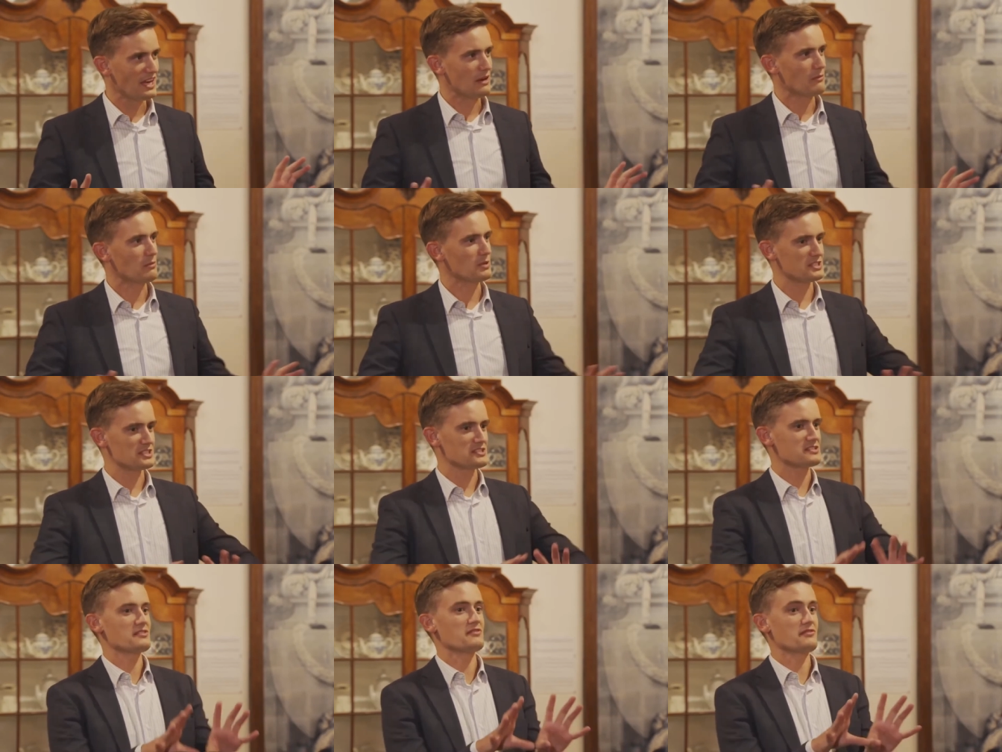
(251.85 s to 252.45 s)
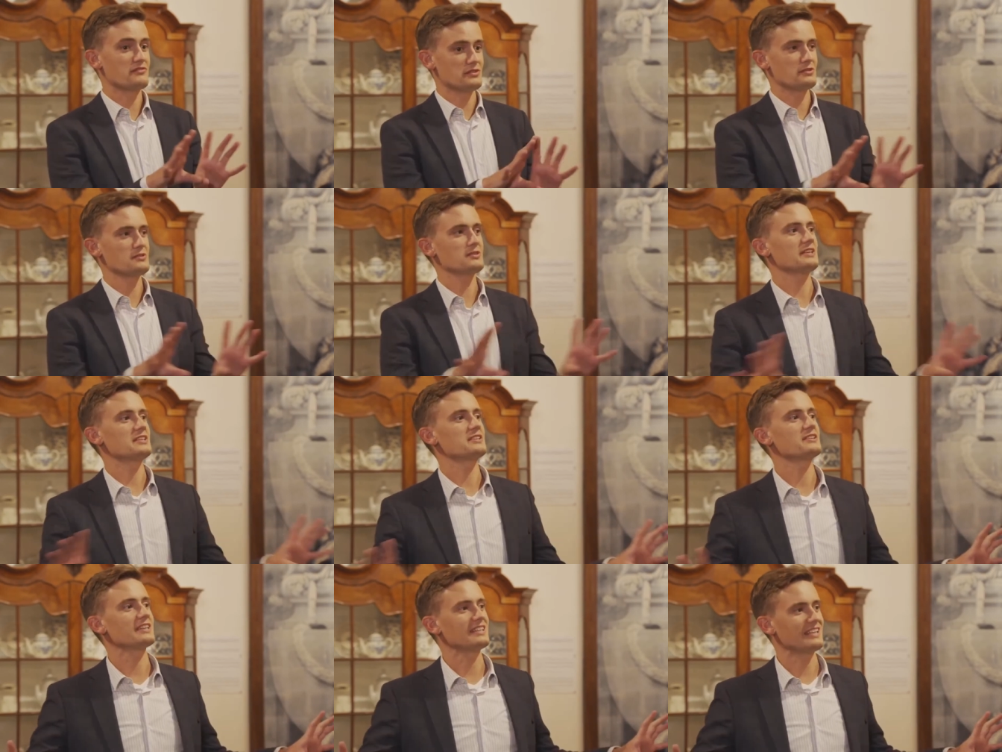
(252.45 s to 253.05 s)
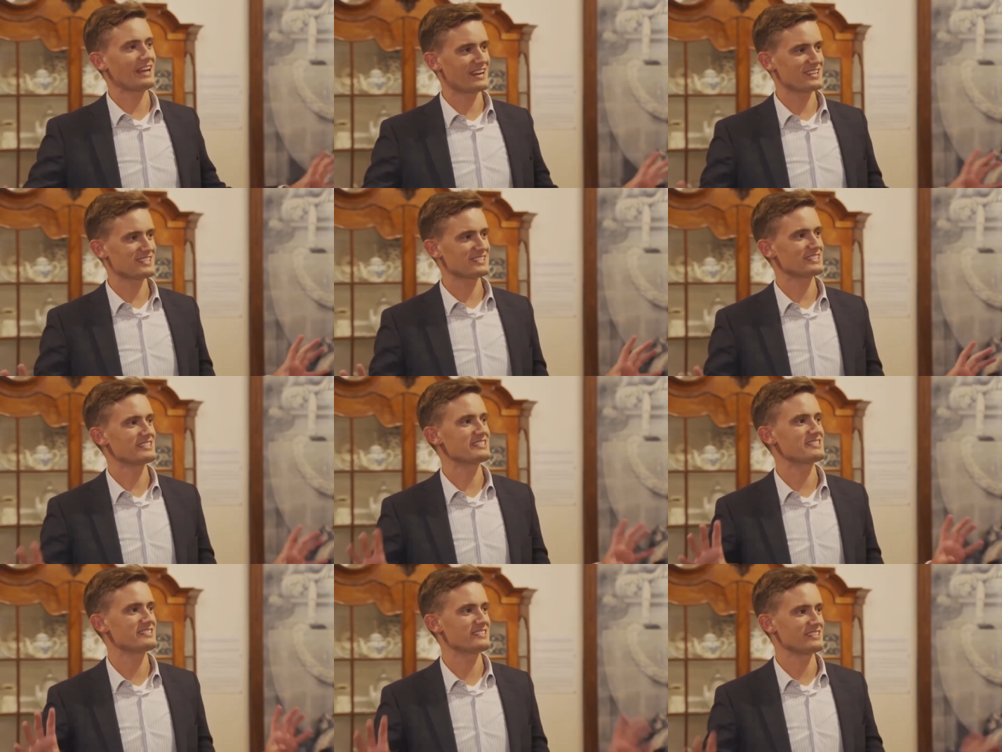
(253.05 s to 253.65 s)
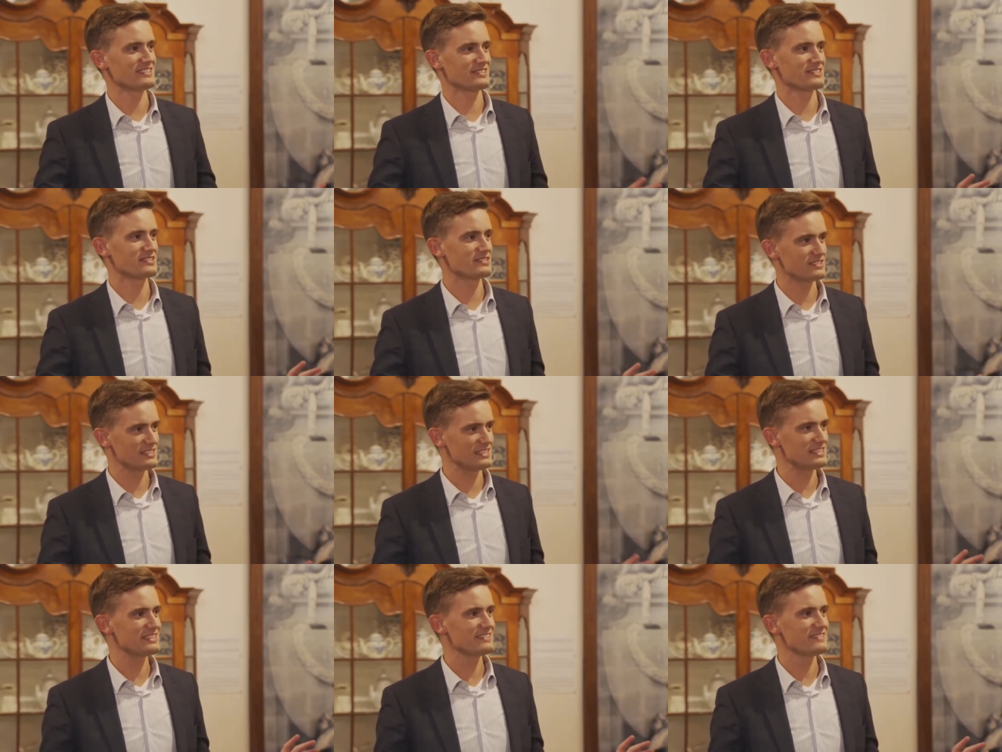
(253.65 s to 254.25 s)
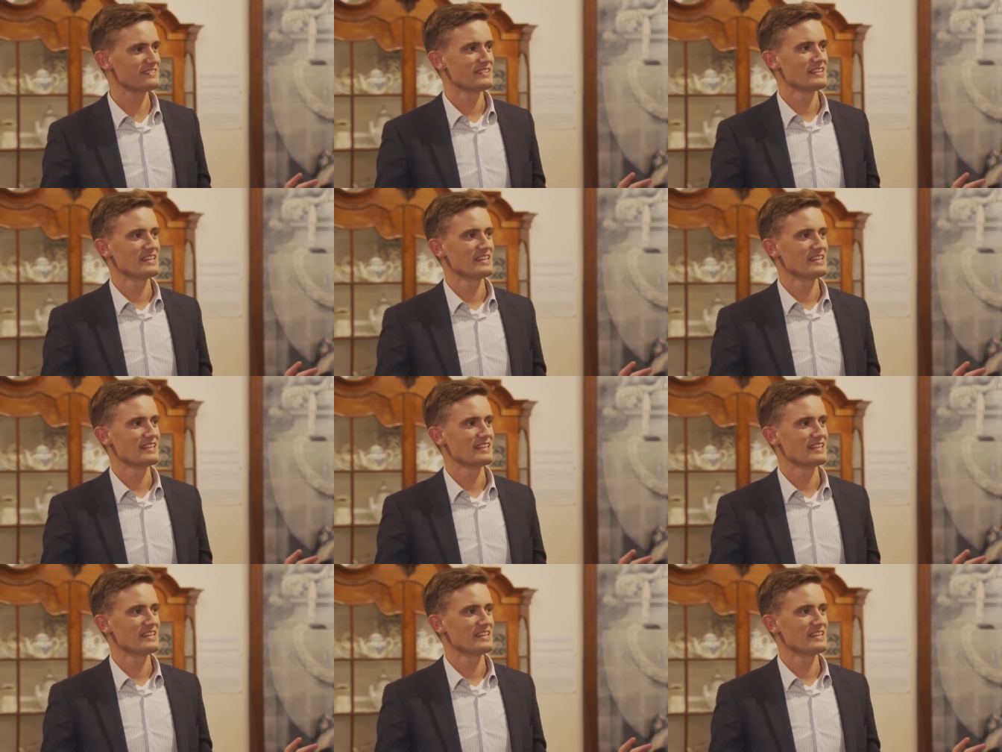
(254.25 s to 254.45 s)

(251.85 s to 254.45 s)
which is a view that you can actually still see